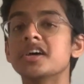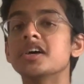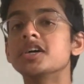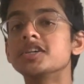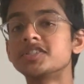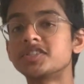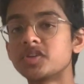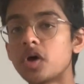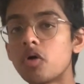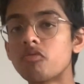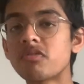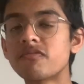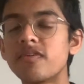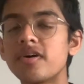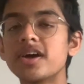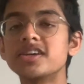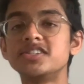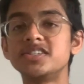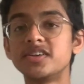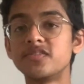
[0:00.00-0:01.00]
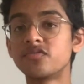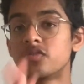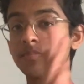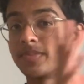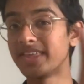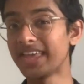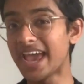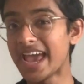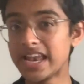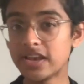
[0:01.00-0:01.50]
Start revising from
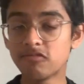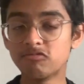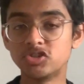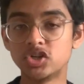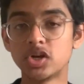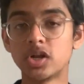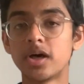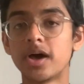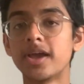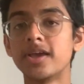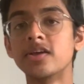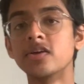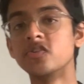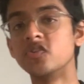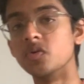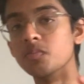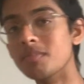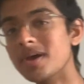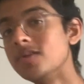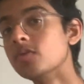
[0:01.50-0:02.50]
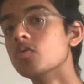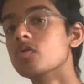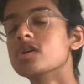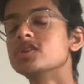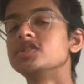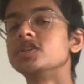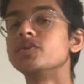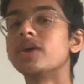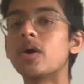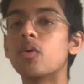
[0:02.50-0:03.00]
the end of July to
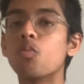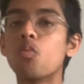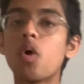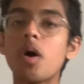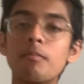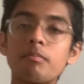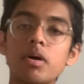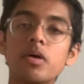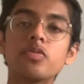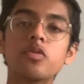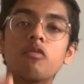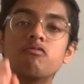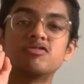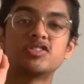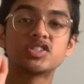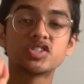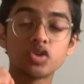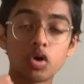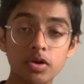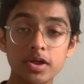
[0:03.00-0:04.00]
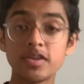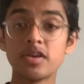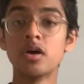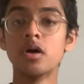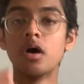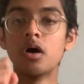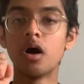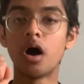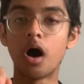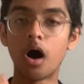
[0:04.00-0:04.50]
mid-August. You get 1 month of solid,
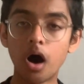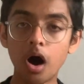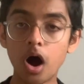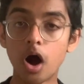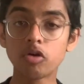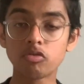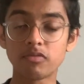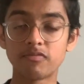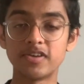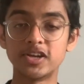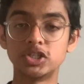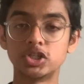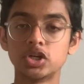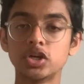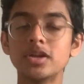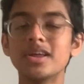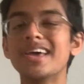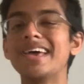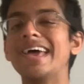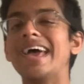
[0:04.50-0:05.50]
hard revision.